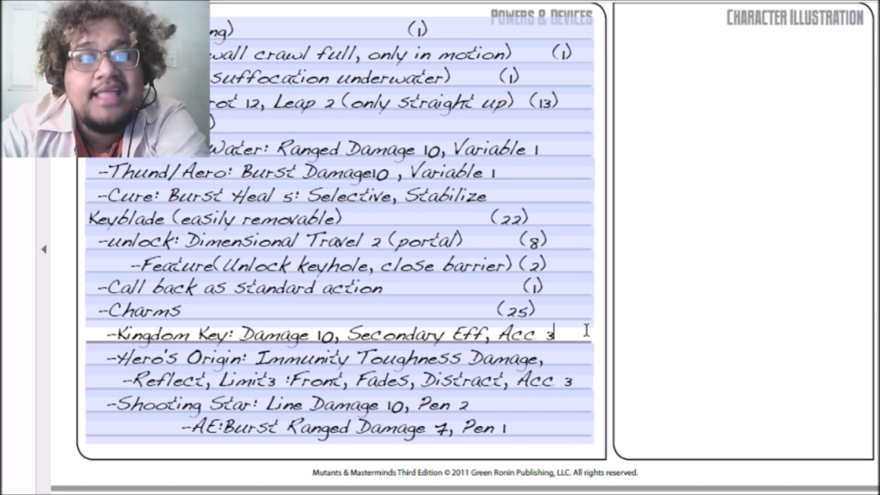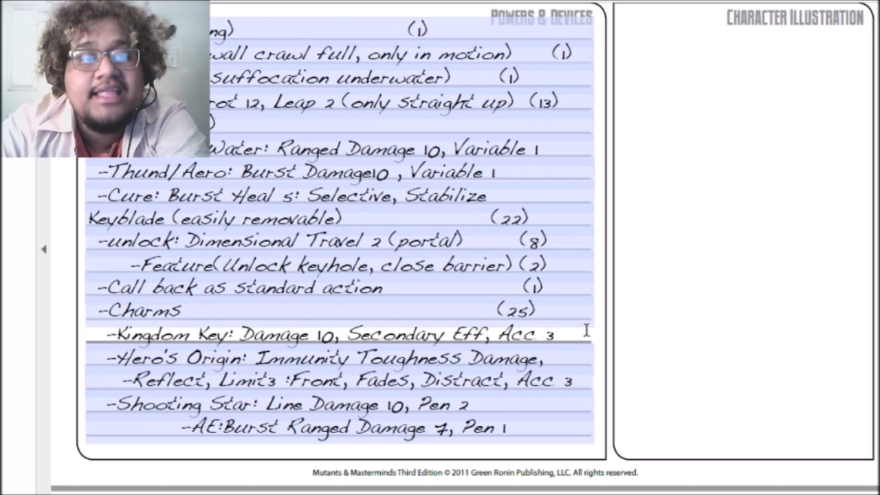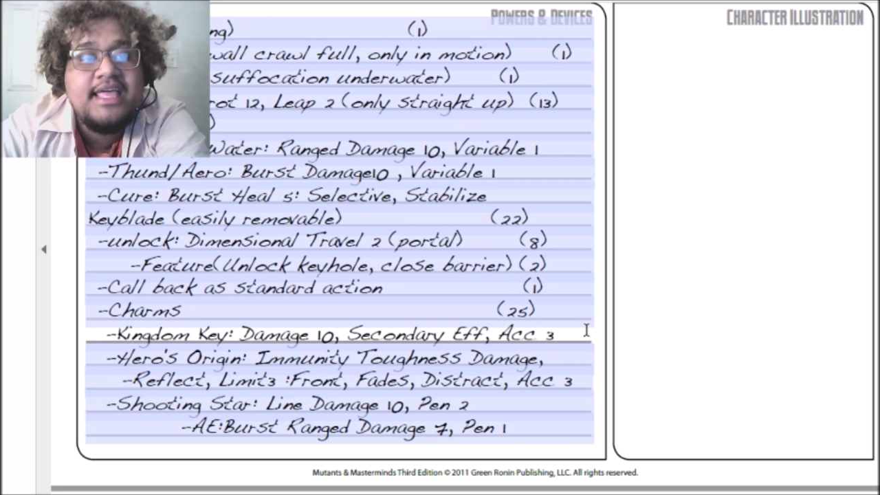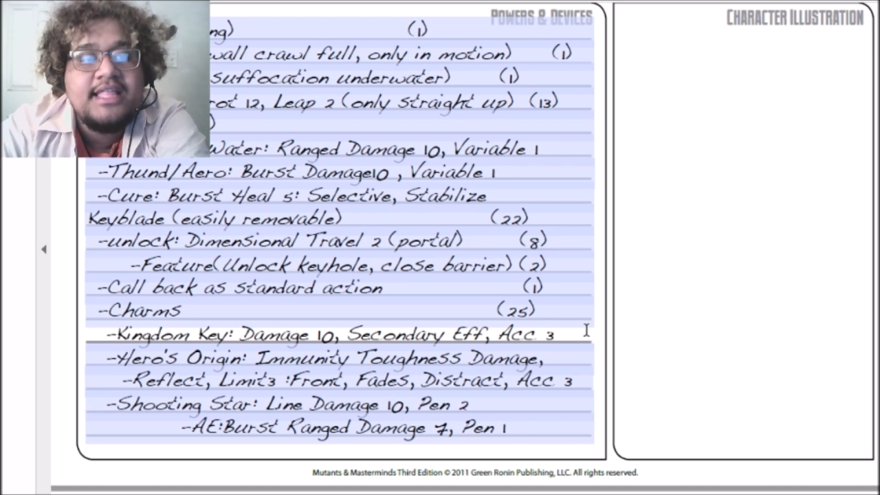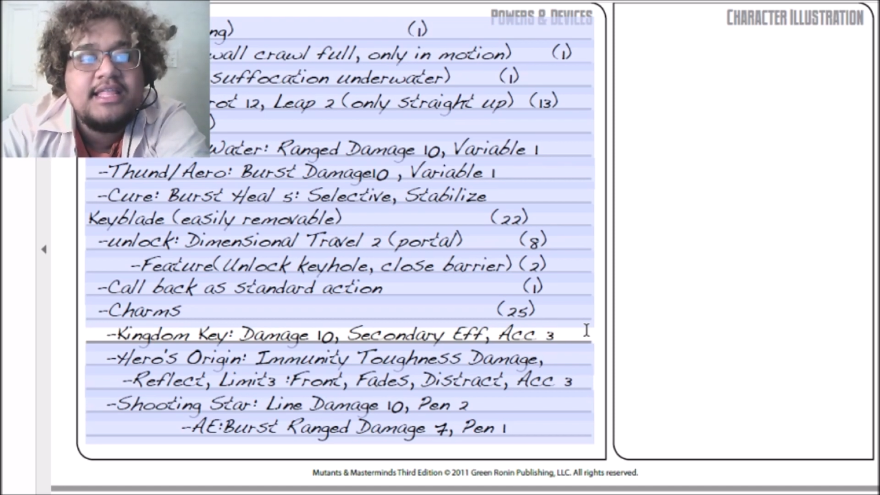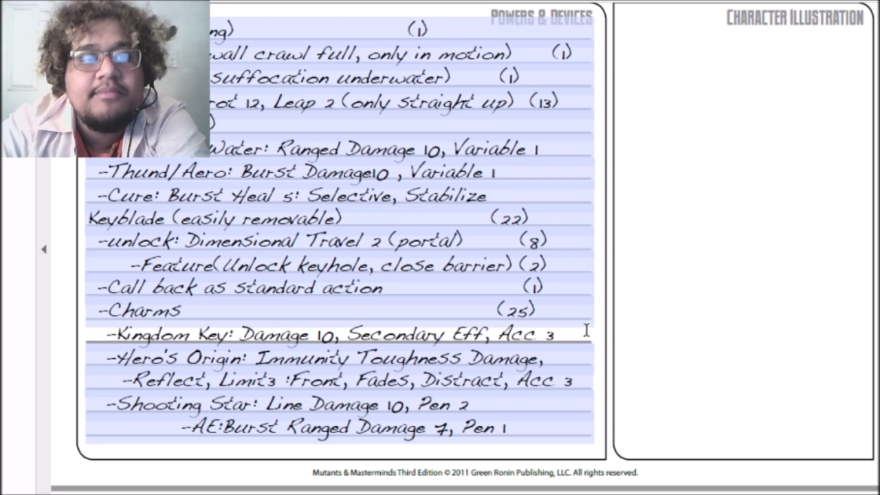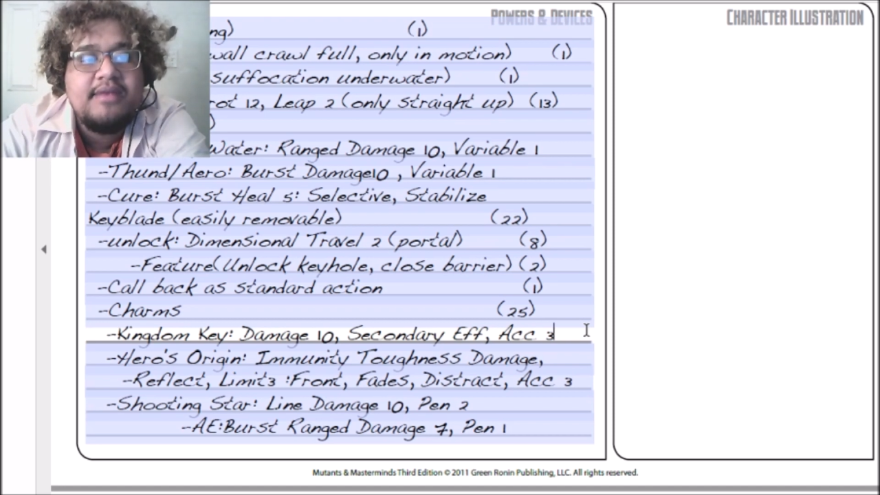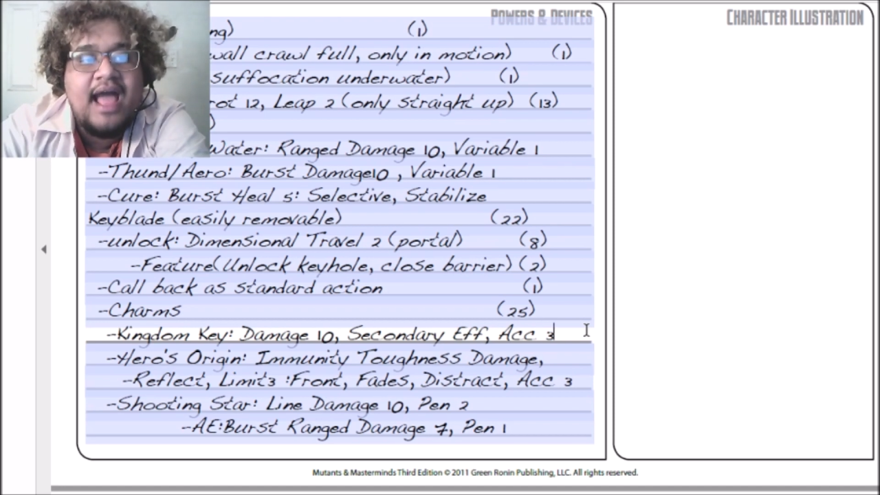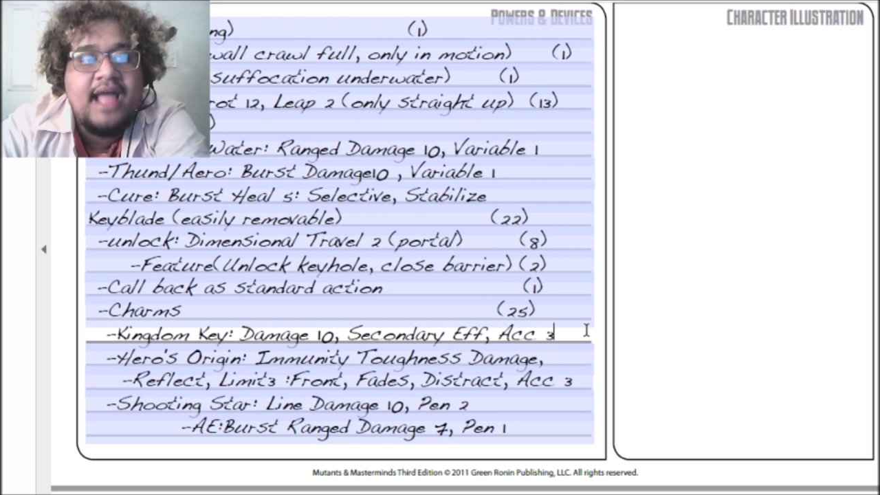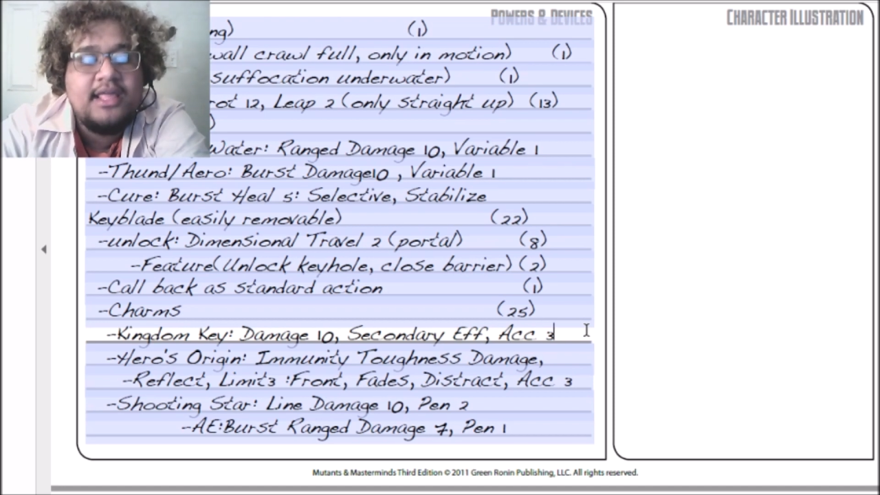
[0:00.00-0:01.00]
He ended up
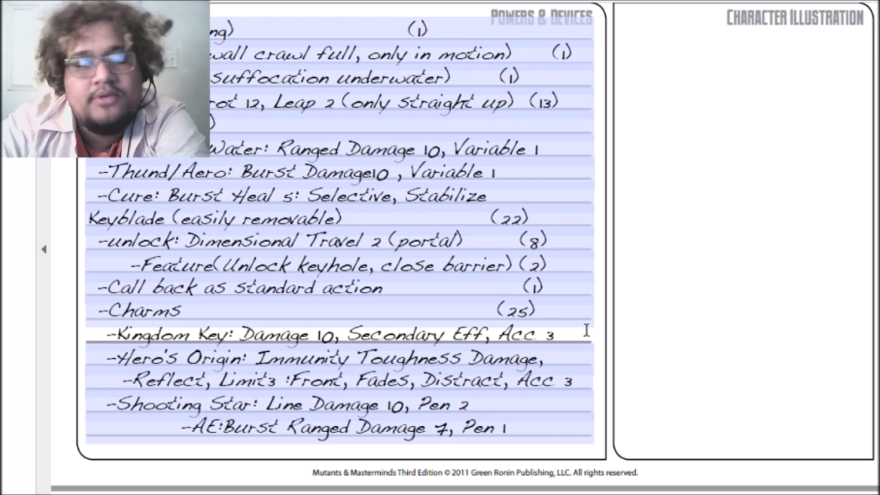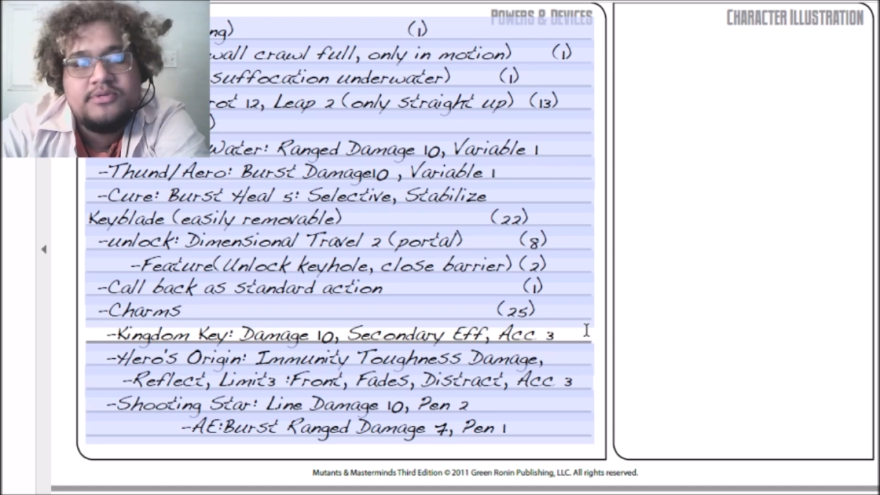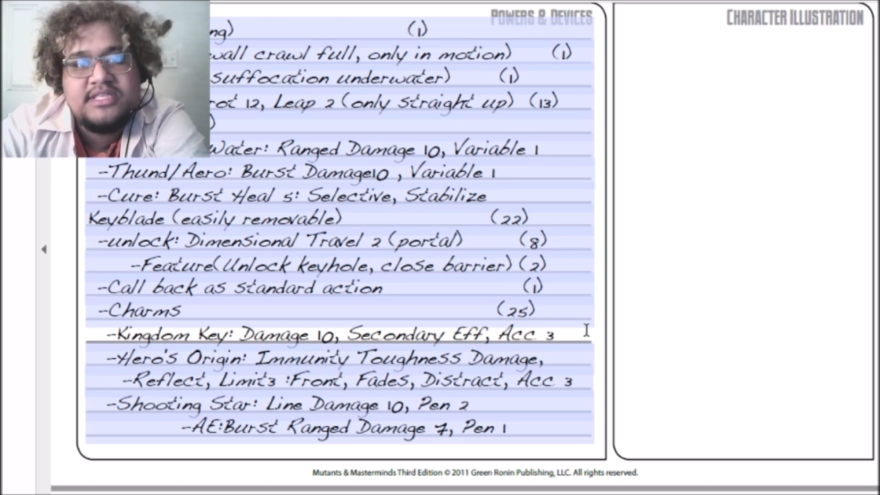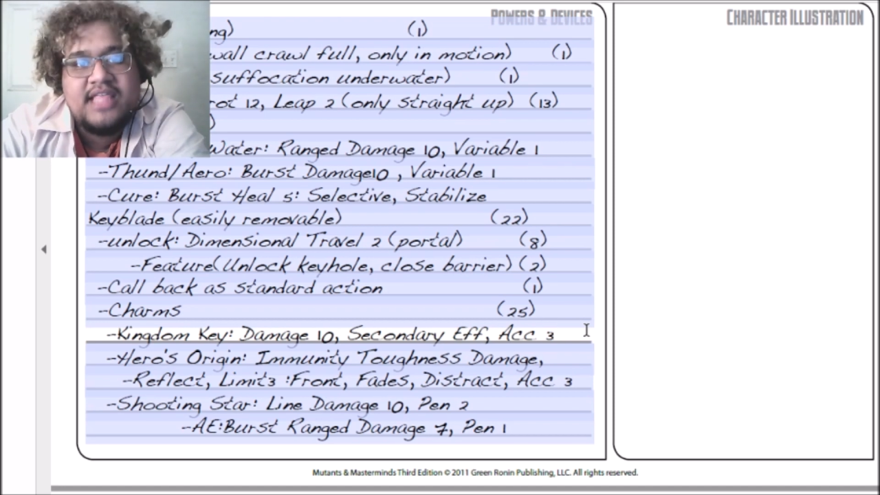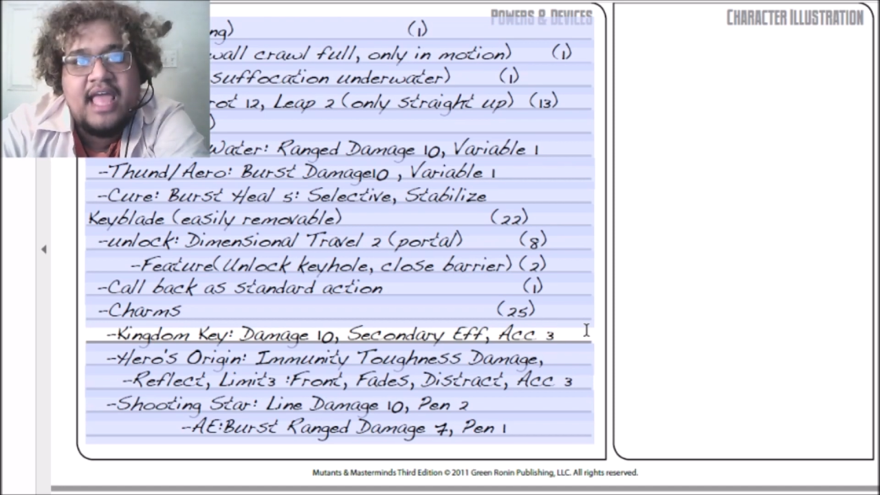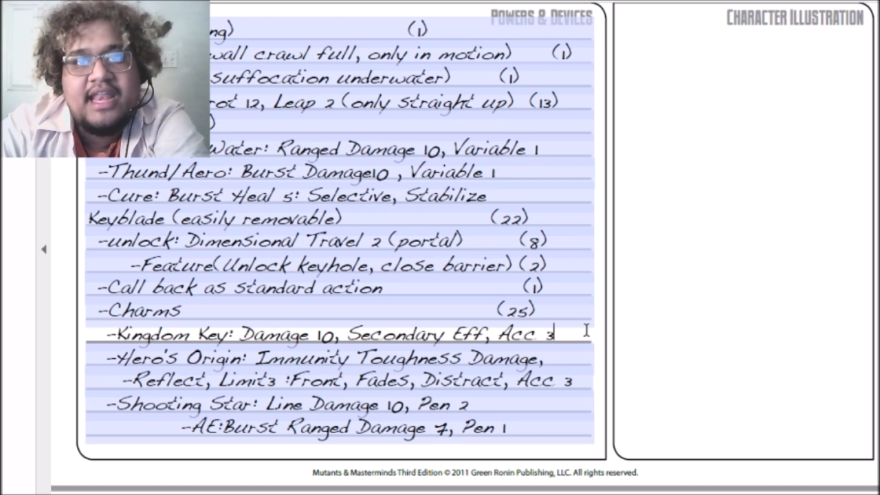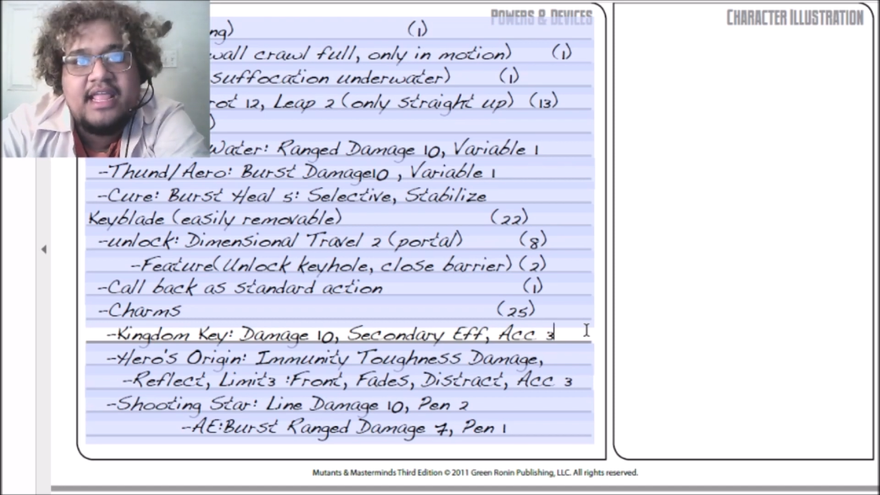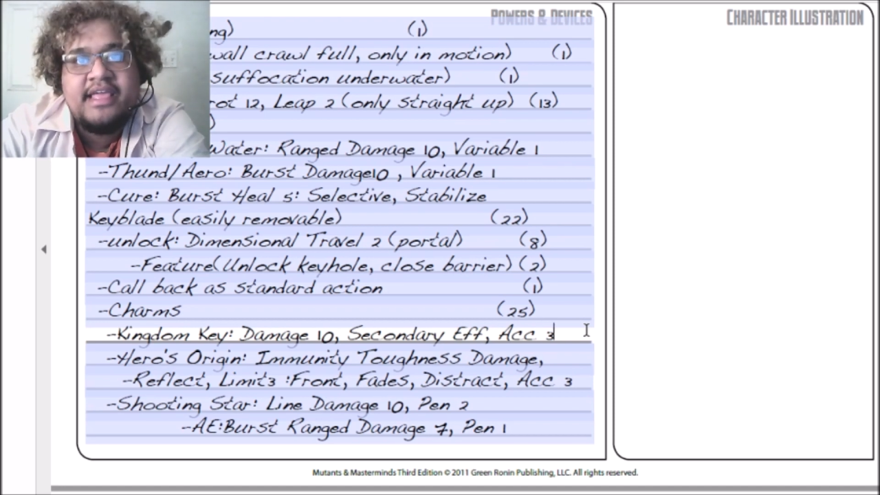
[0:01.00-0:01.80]
not using that